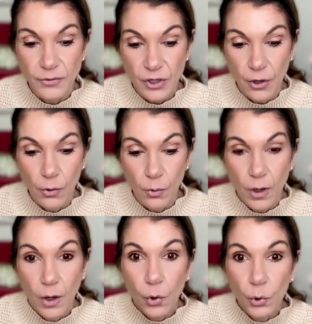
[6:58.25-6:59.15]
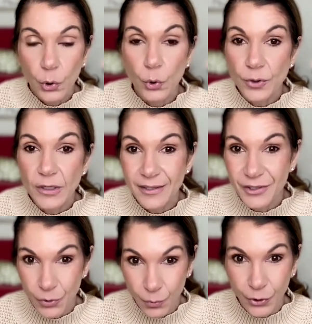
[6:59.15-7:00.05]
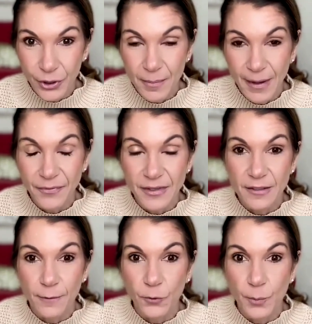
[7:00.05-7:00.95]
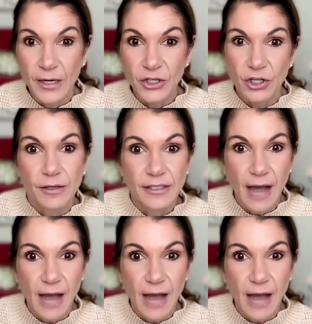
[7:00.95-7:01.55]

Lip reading: So who needs to worry about this information?